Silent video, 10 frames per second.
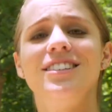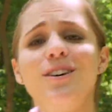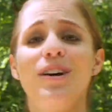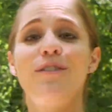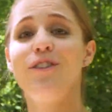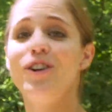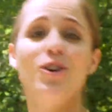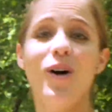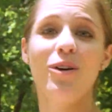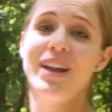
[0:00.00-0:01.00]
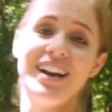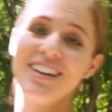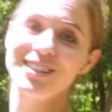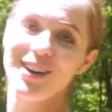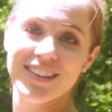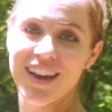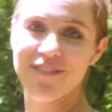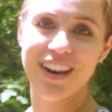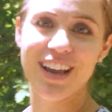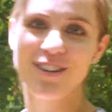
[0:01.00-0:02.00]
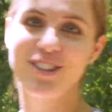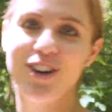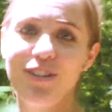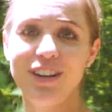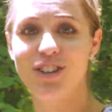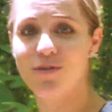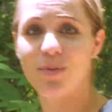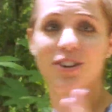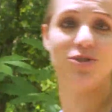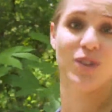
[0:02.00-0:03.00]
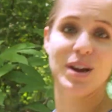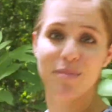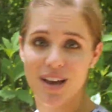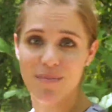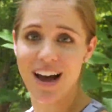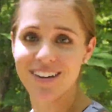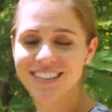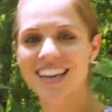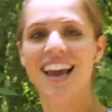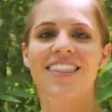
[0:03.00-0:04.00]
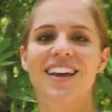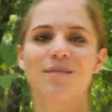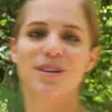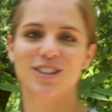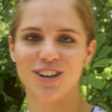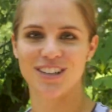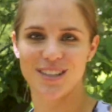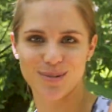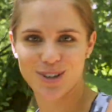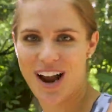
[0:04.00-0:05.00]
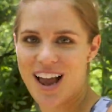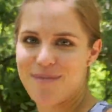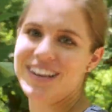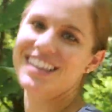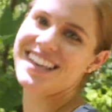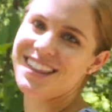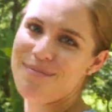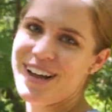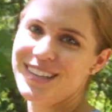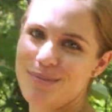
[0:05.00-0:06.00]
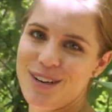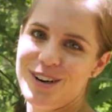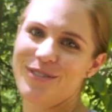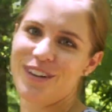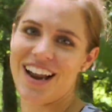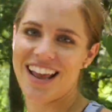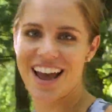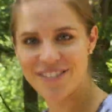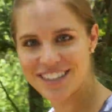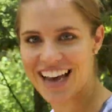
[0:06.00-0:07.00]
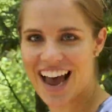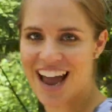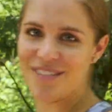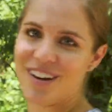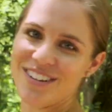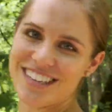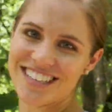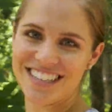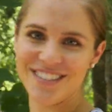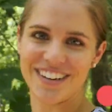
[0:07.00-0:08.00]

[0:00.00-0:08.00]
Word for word: So if you are ready to start that video show that you've been dreaming about, then be sure to subscribe and click the bell to be notified every time I release a new